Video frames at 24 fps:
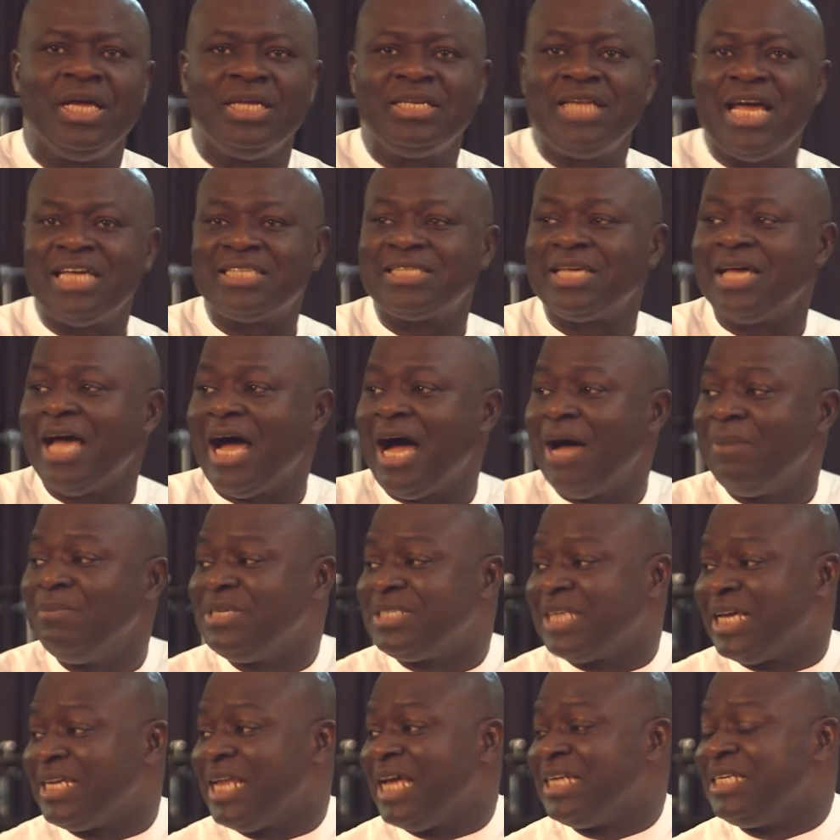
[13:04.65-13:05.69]
That's our uh,
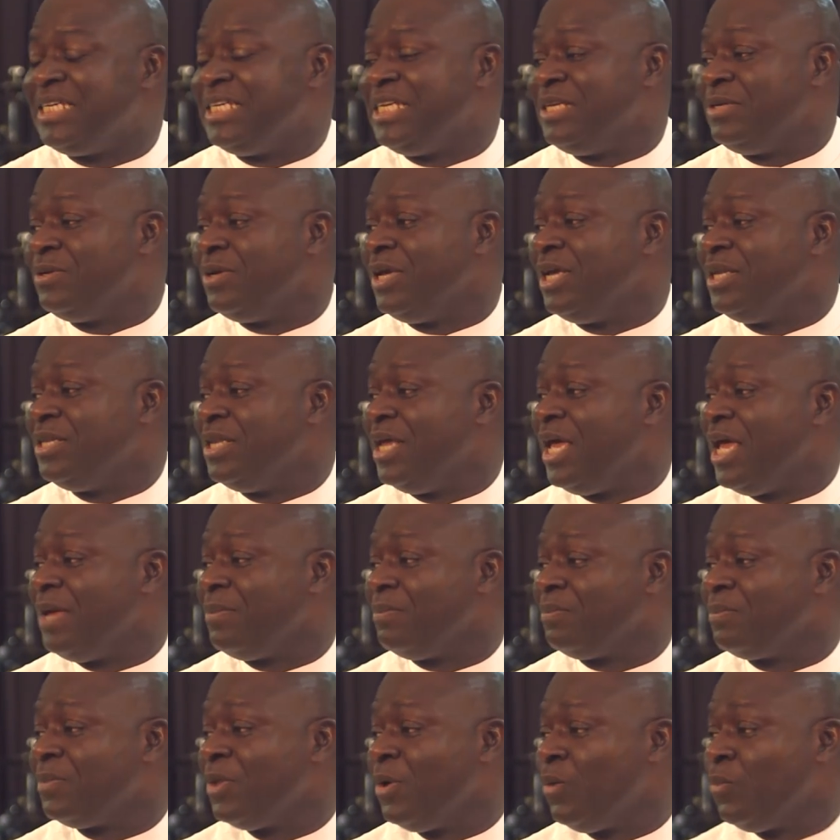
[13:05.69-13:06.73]
Mister that did it in the,
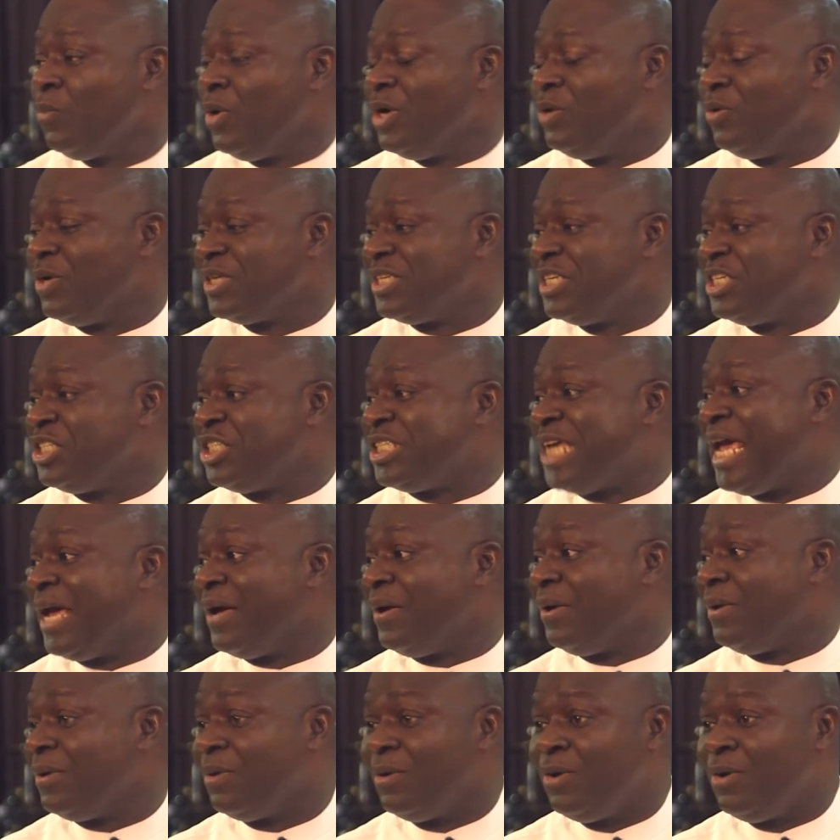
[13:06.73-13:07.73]
um, when he was in Shell.